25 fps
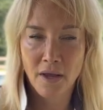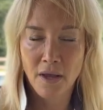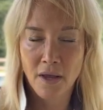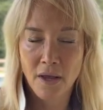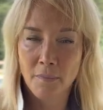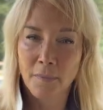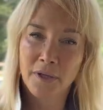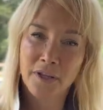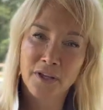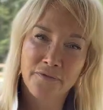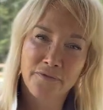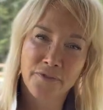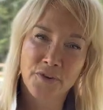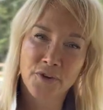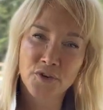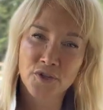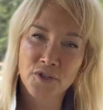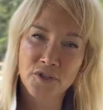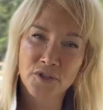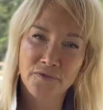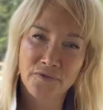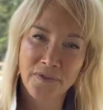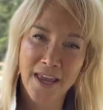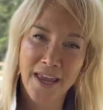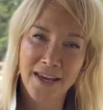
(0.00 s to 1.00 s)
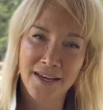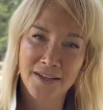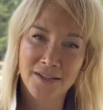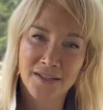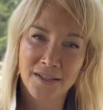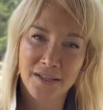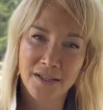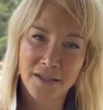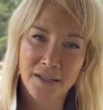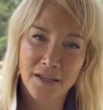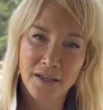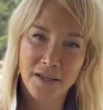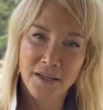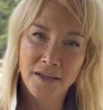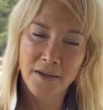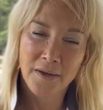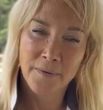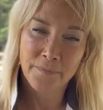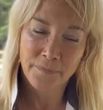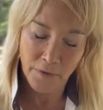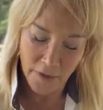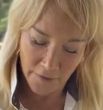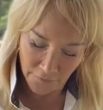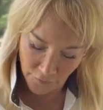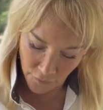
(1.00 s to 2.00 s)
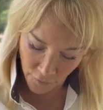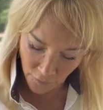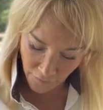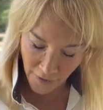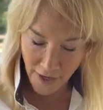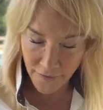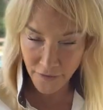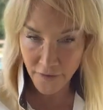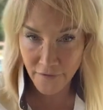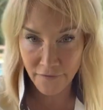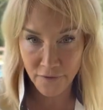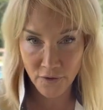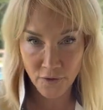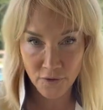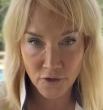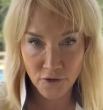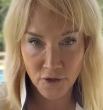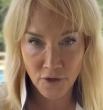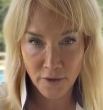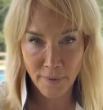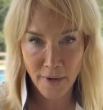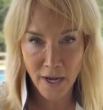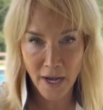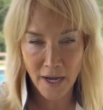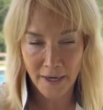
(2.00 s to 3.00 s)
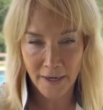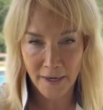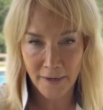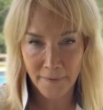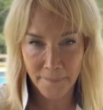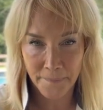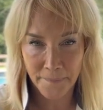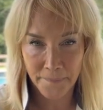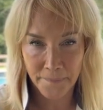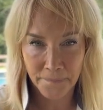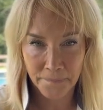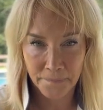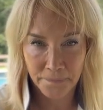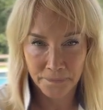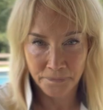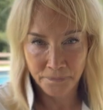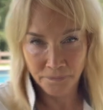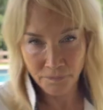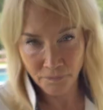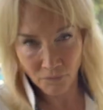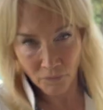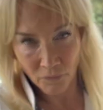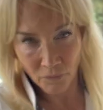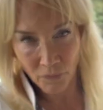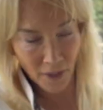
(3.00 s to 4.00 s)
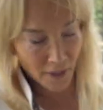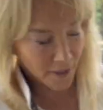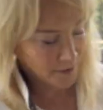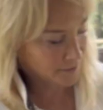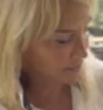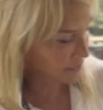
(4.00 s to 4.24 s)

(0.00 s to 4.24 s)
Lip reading: But the first phase, if you've got the food in your pocket, it's